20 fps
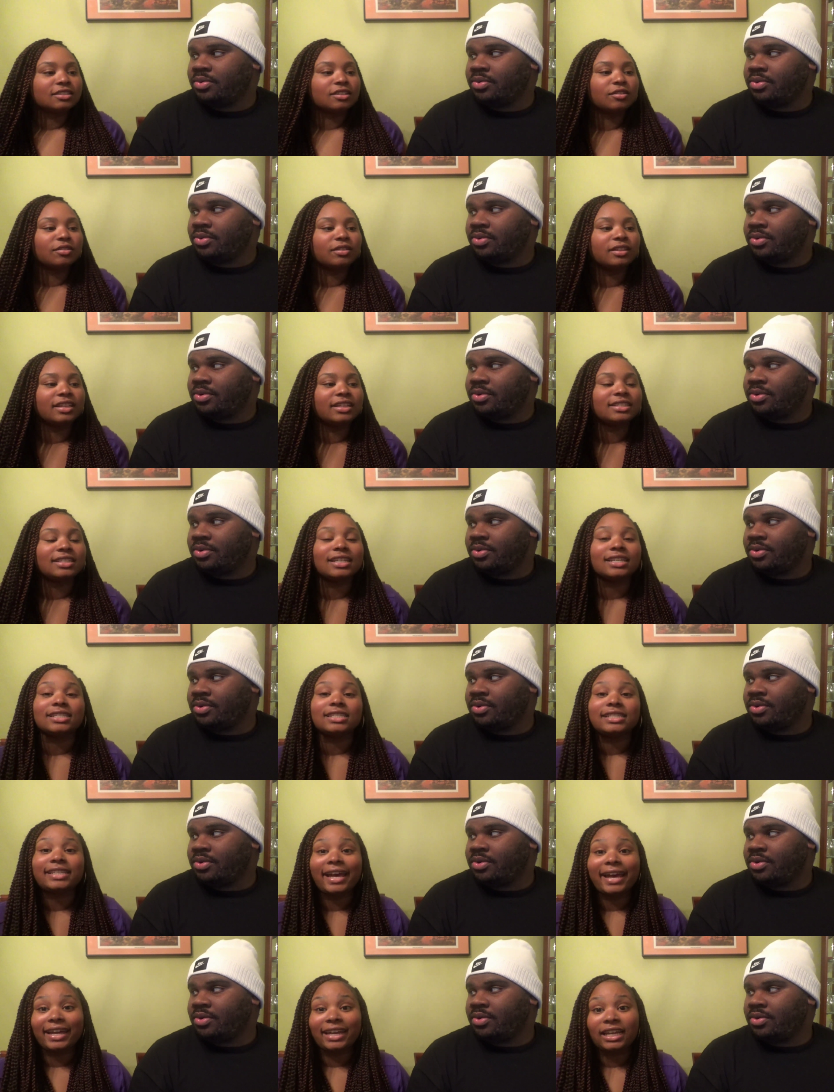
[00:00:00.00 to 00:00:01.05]
Speaker 1: so this is
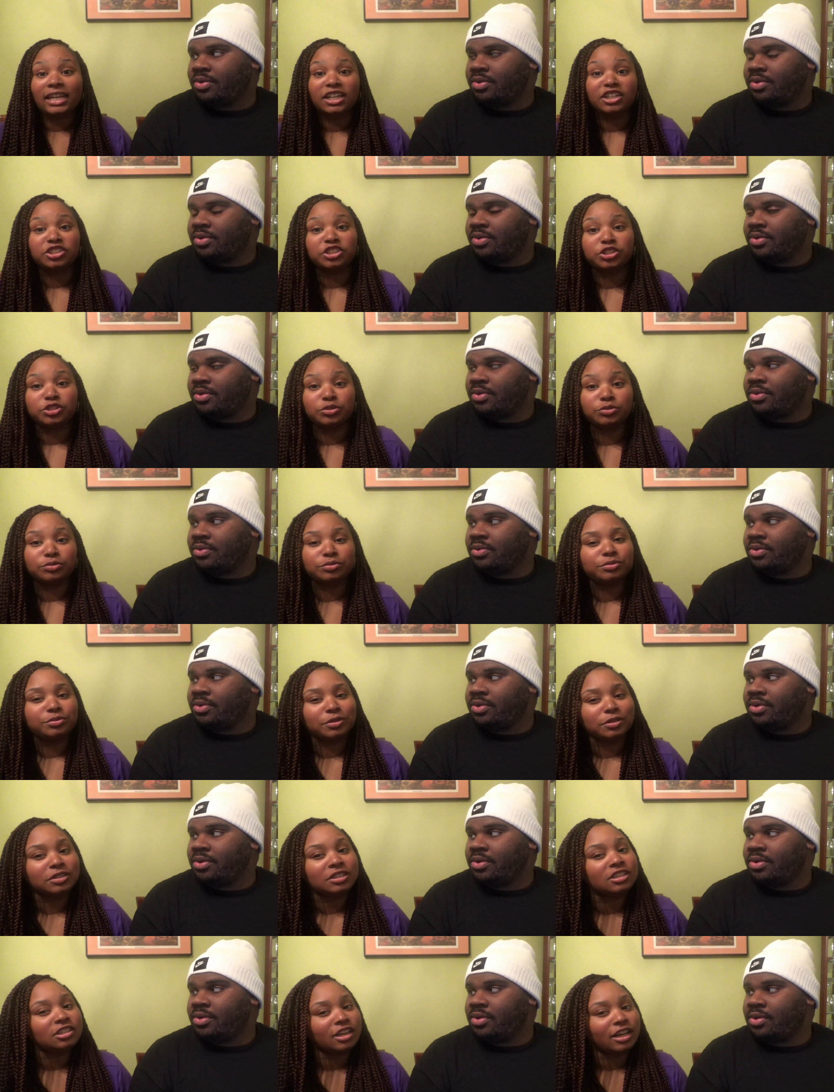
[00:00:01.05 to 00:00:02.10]
daddy issue. So
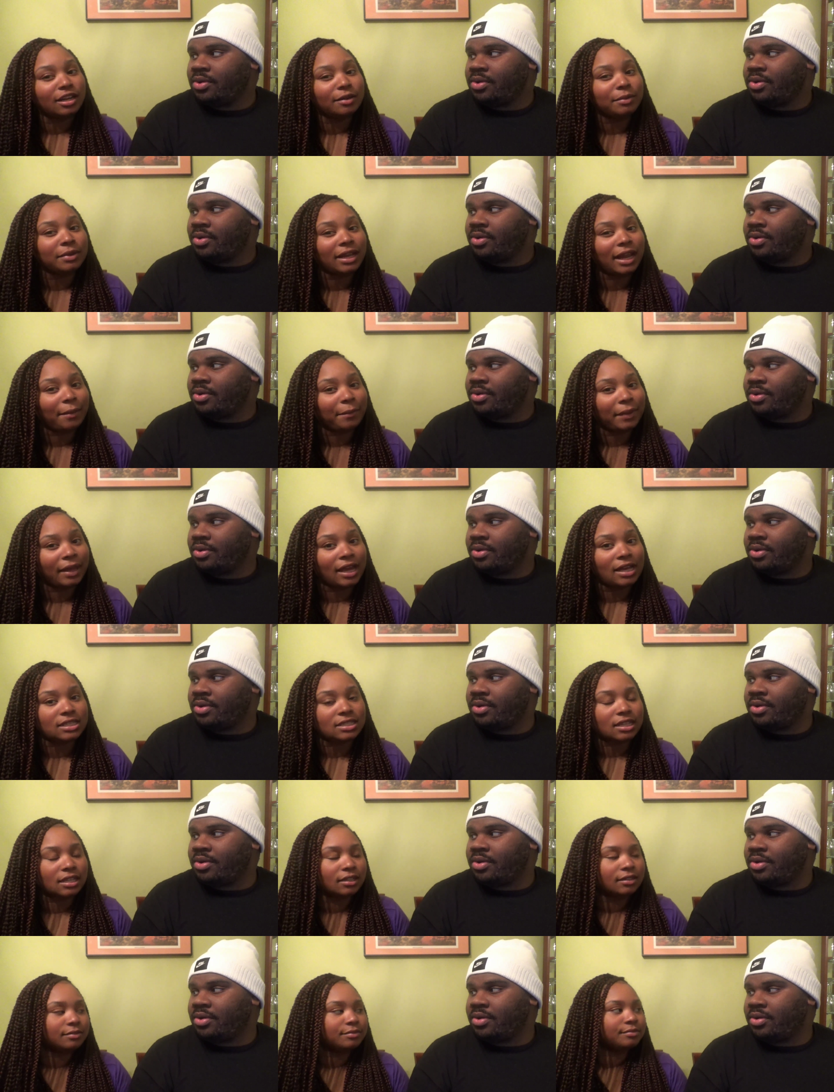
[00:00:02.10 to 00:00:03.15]
she's trying to be like
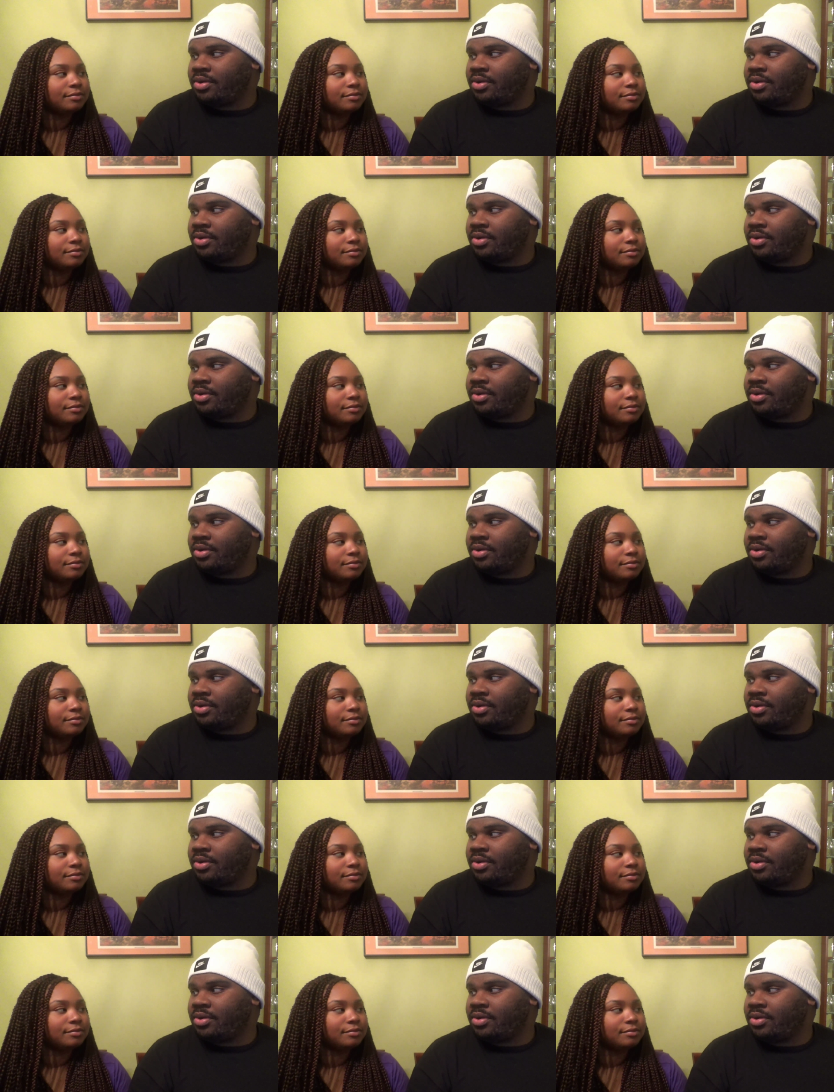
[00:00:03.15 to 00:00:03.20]
Beyonce.